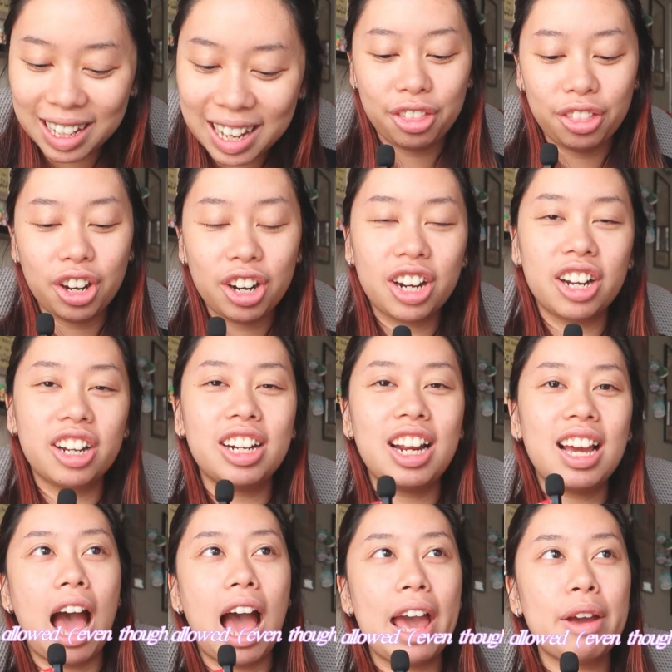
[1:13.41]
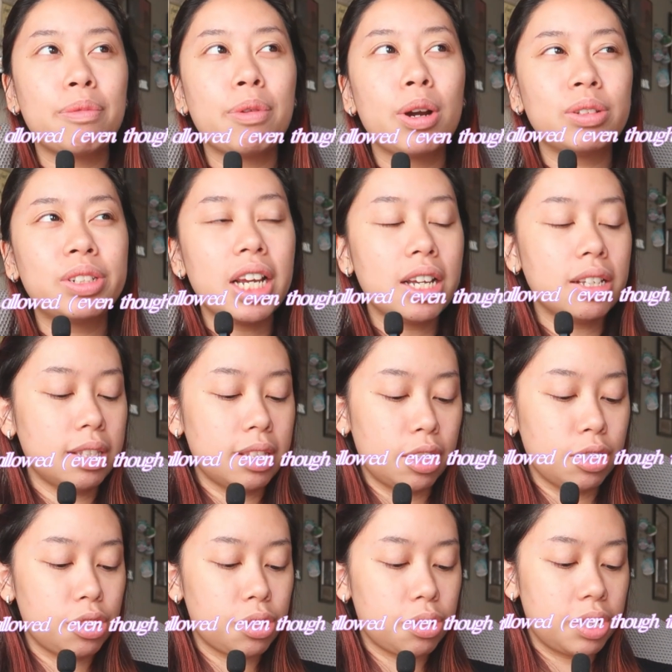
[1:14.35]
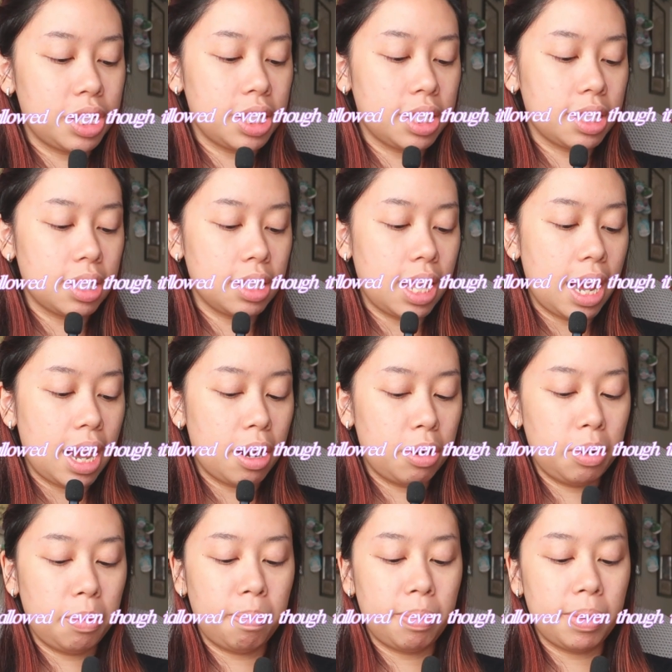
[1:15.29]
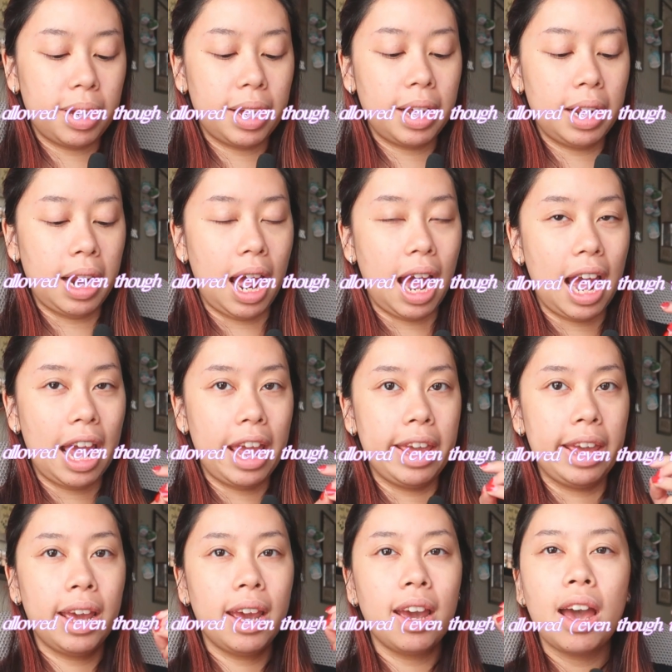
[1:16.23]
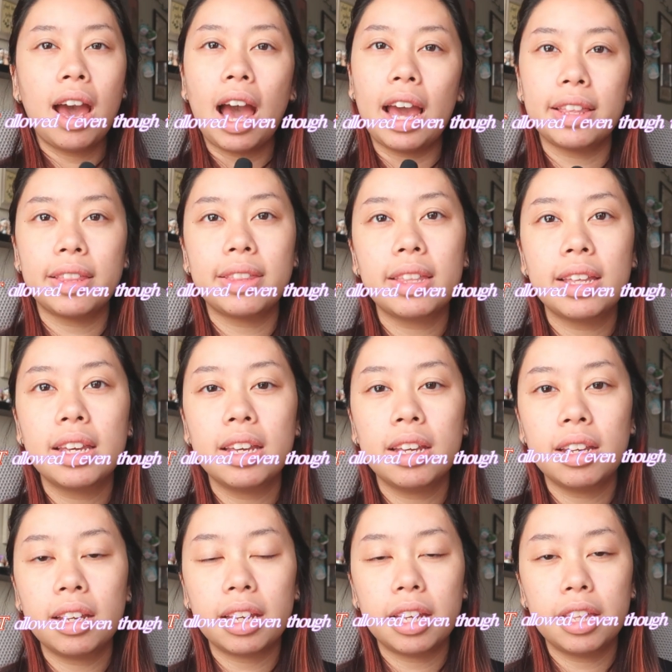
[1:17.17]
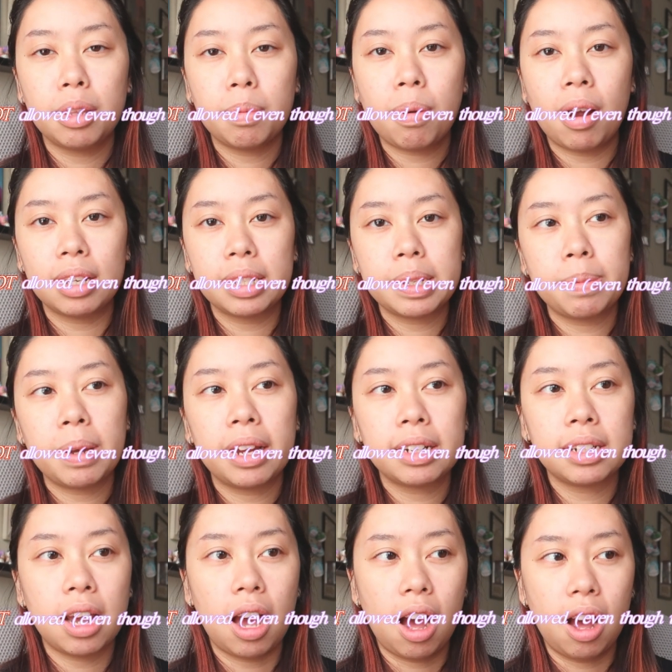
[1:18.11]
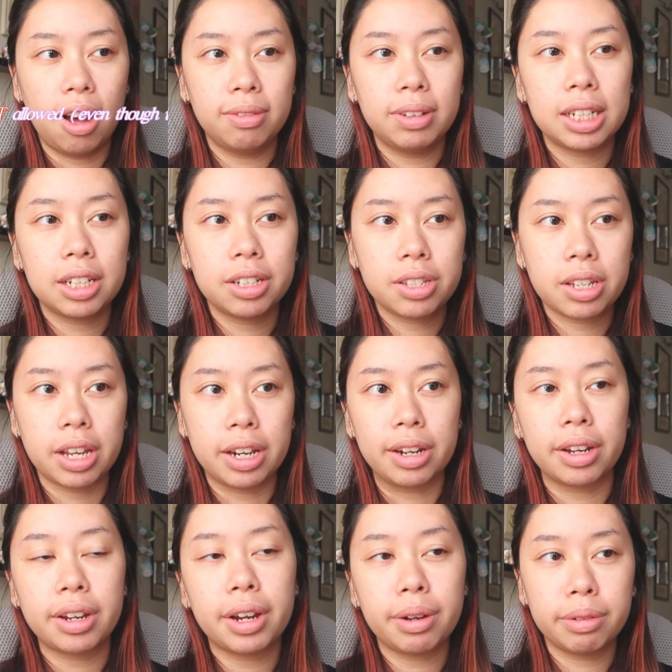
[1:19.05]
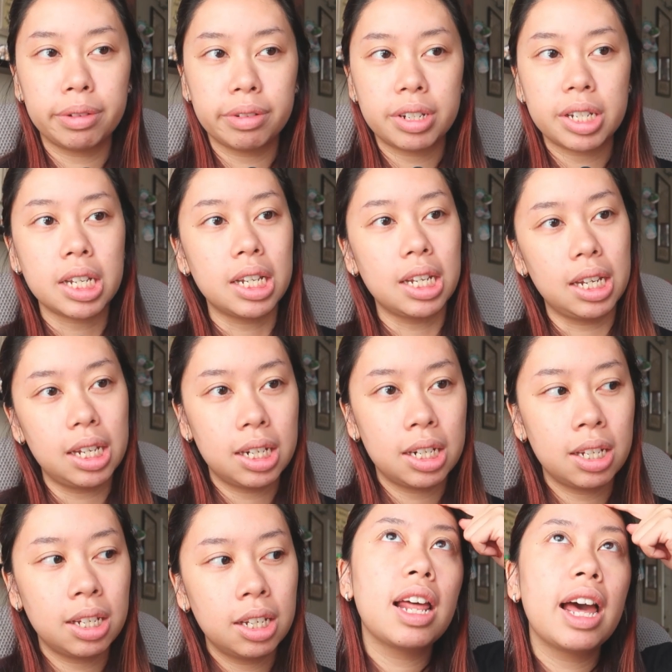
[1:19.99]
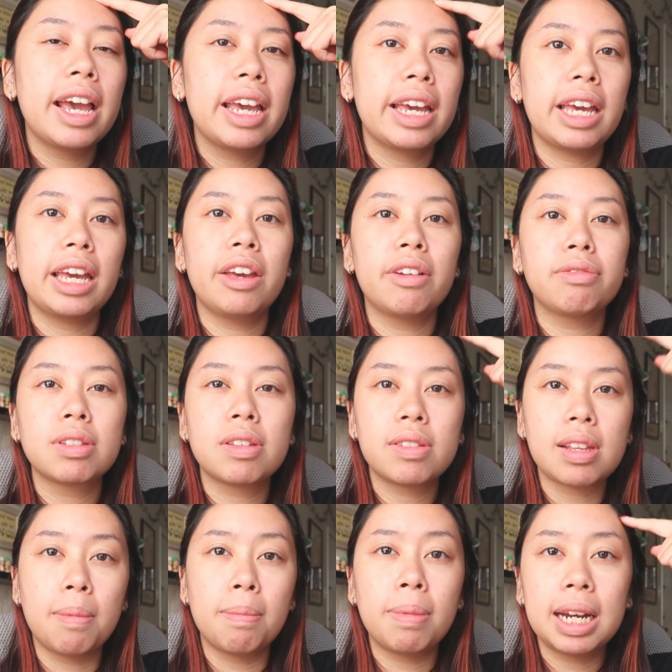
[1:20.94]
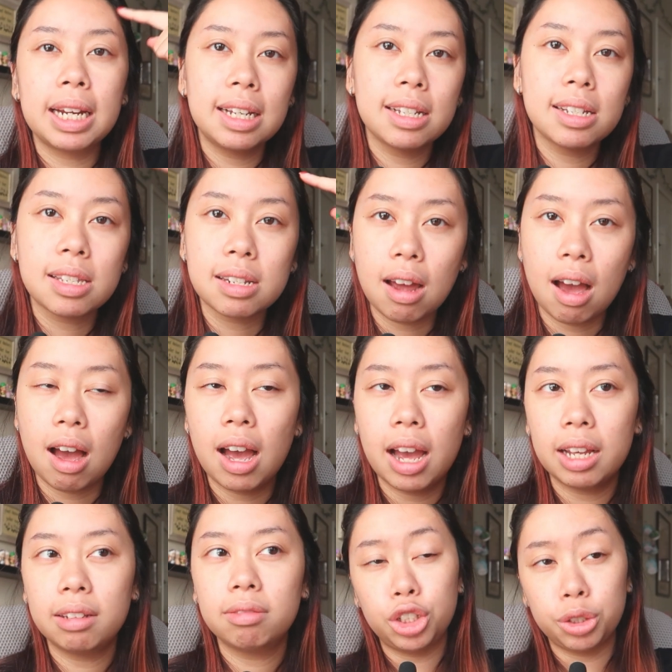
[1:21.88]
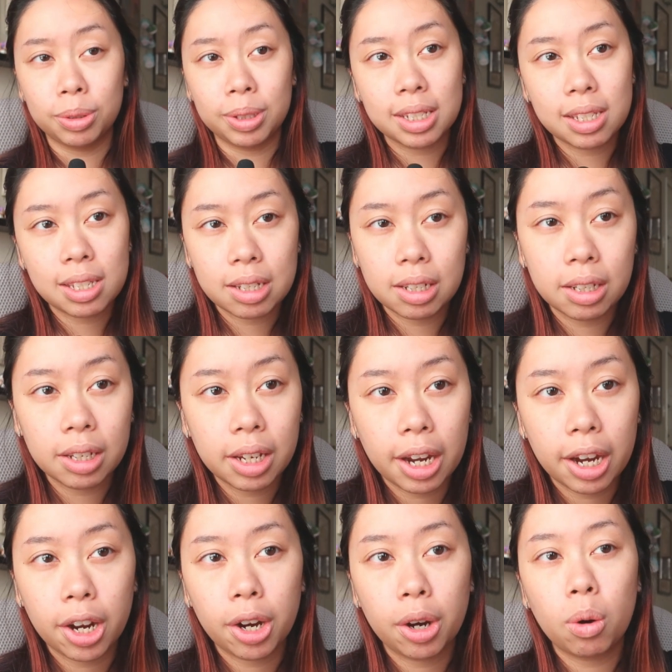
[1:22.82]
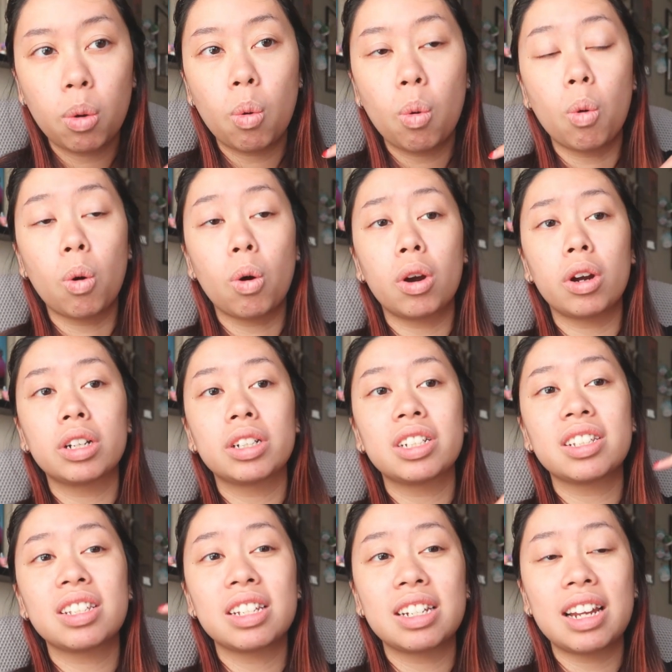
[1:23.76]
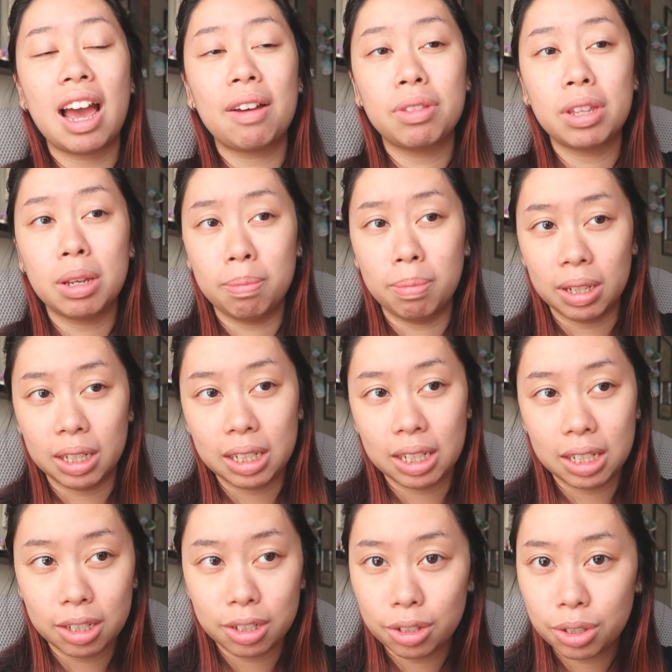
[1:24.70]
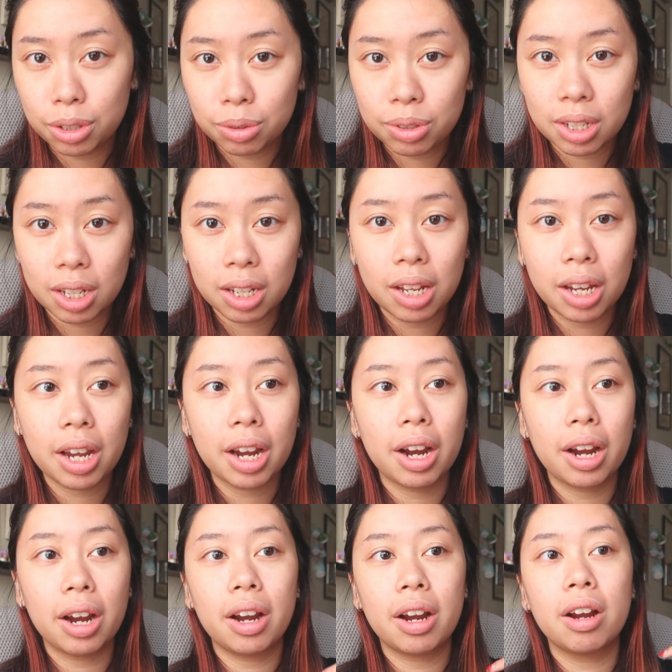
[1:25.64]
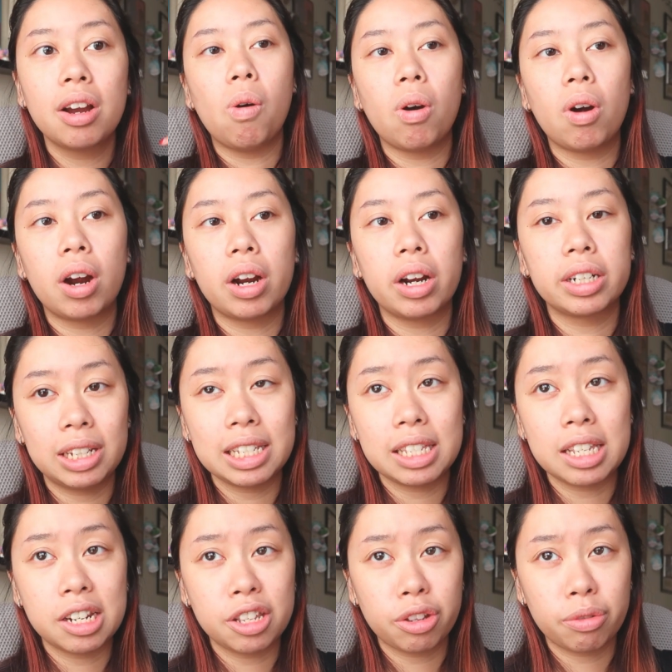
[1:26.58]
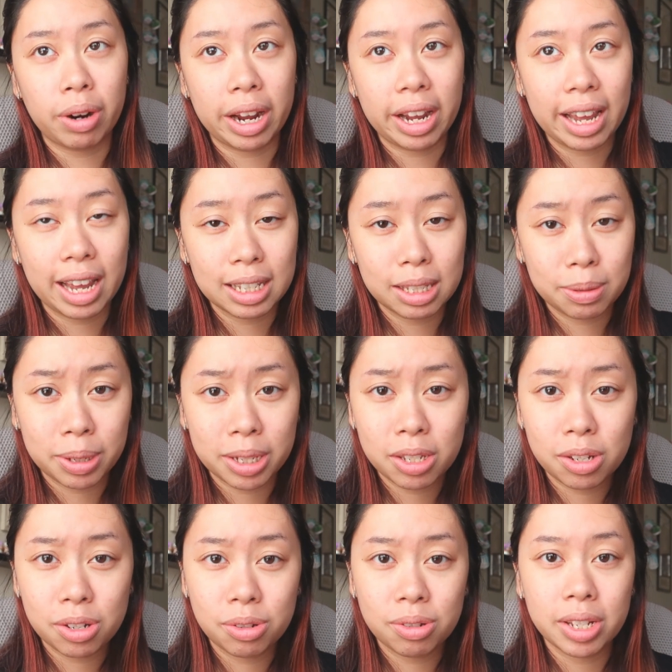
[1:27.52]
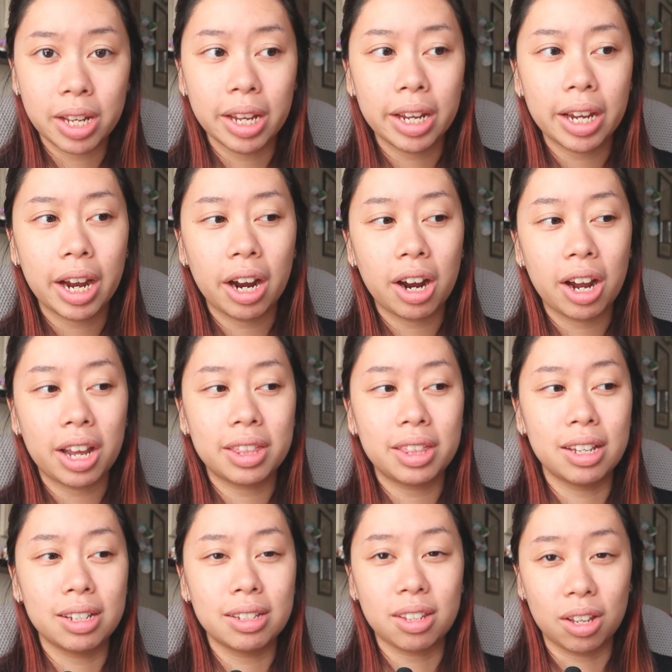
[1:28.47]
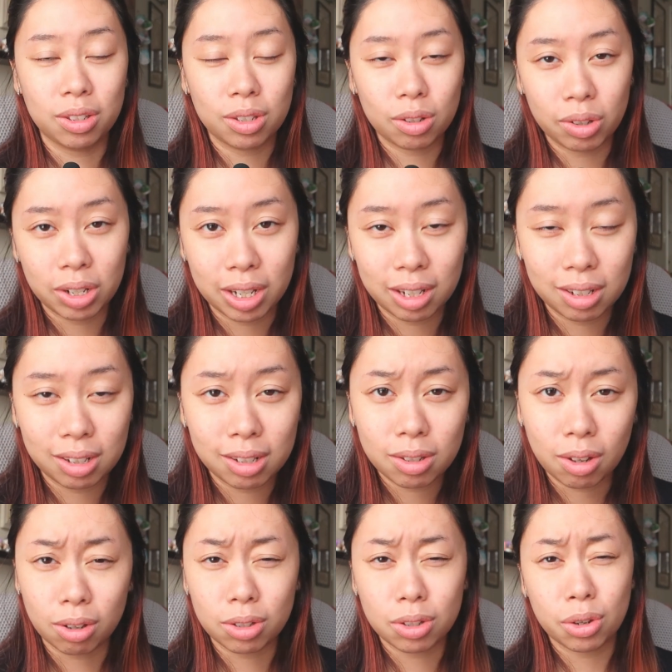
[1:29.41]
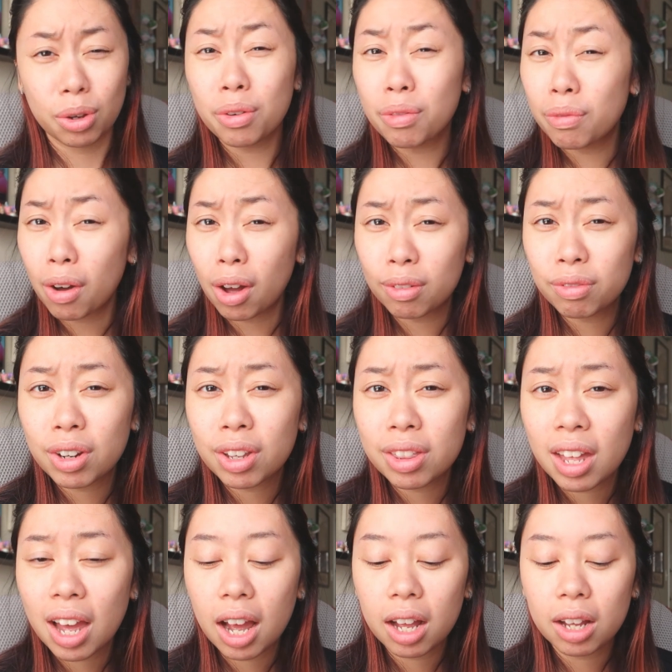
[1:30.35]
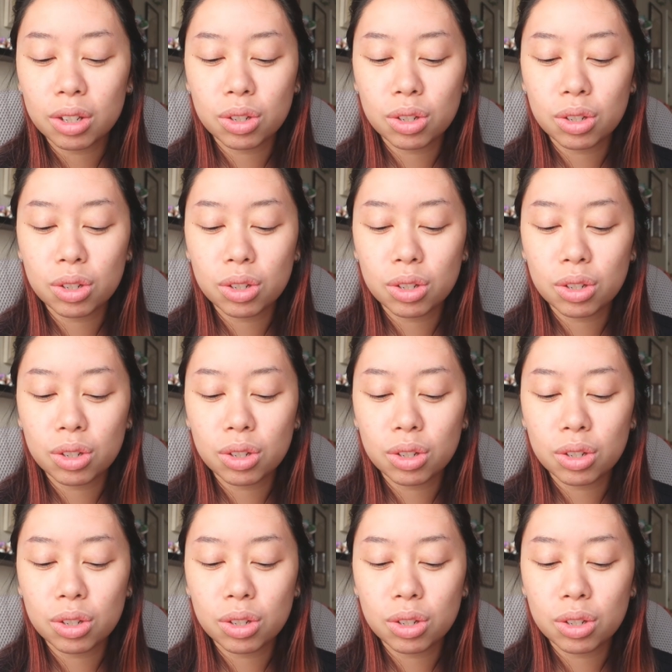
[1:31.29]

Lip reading: Third, I wrote down sunscreen is allowed, but I think in the prospect of like a skincare routine, like if somebody is not doing skincare or doesn't have the ability to do skincare or isn't in the right headspace to do skincare, I think sunscreen is also involved in that.